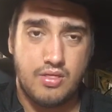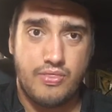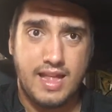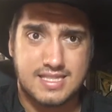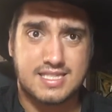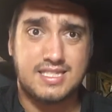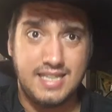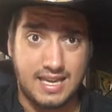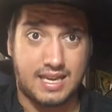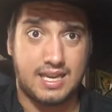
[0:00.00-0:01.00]
That's
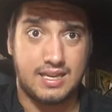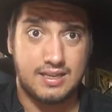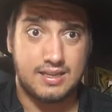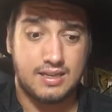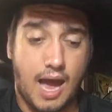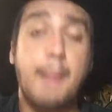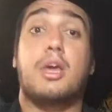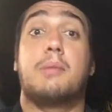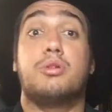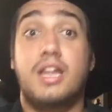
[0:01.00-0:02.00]
sick. I'm
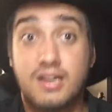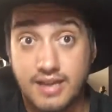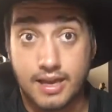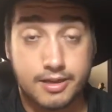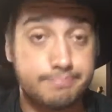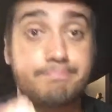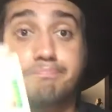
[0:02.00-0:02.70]
going to put that in a deck.